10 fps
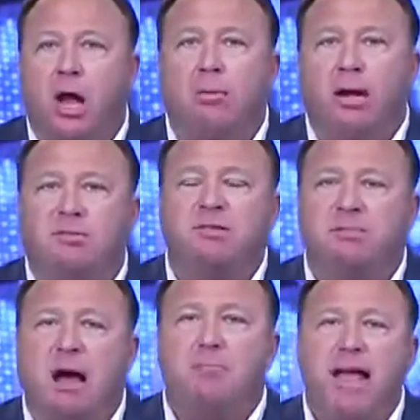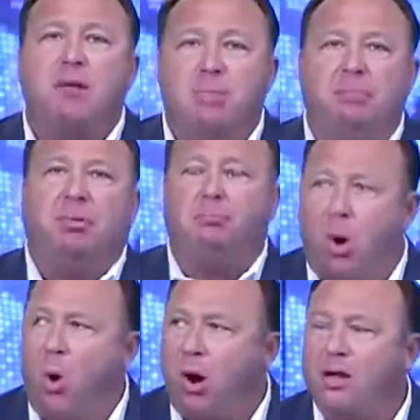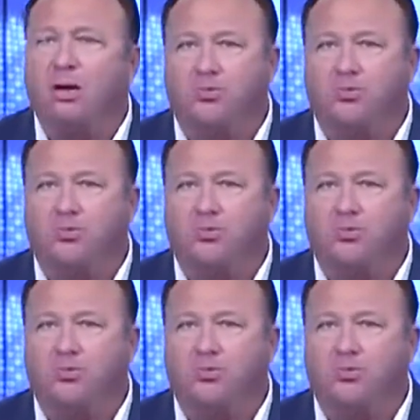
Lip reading: Globalism is about making people poor and